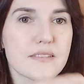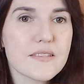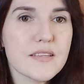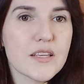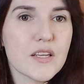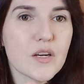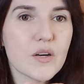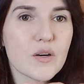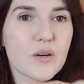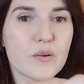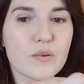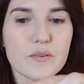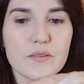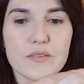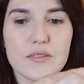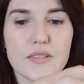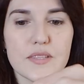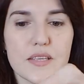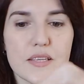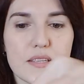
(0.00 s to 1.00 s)
you know,
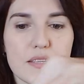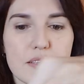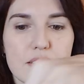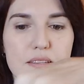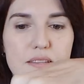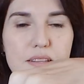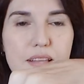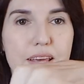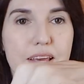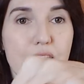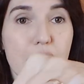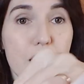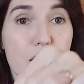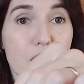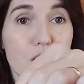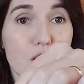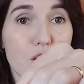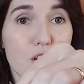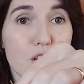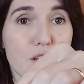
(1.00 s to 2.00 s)
thin like
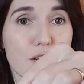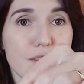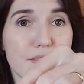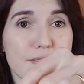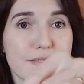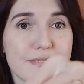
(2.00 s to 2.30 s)
hair,